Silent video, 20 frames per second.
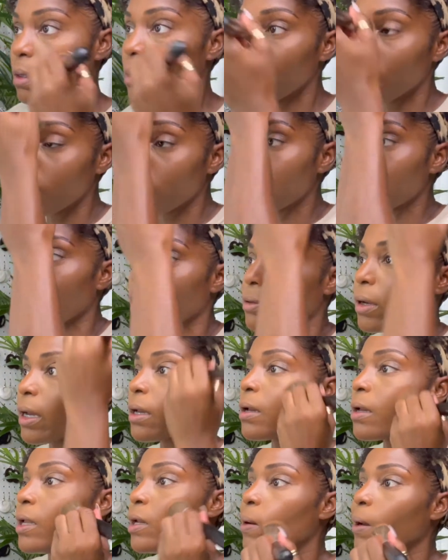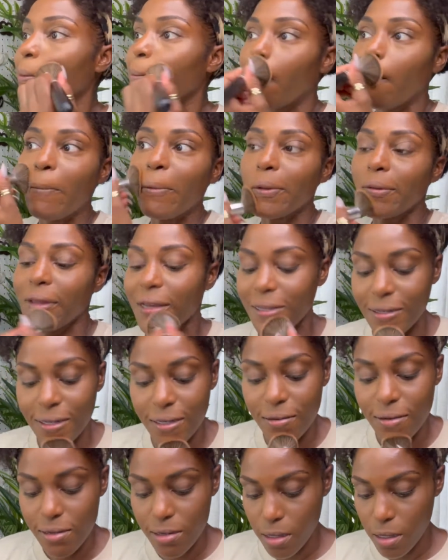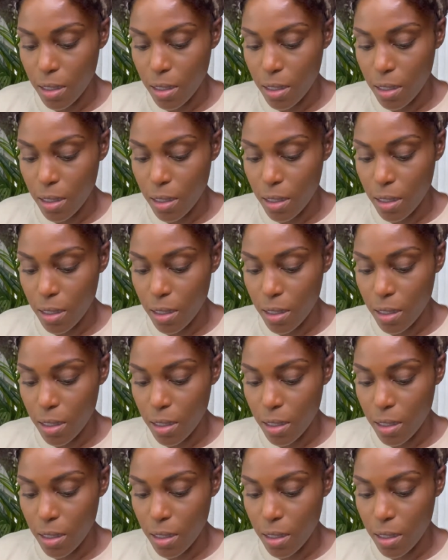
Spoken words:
So anyway, that's done.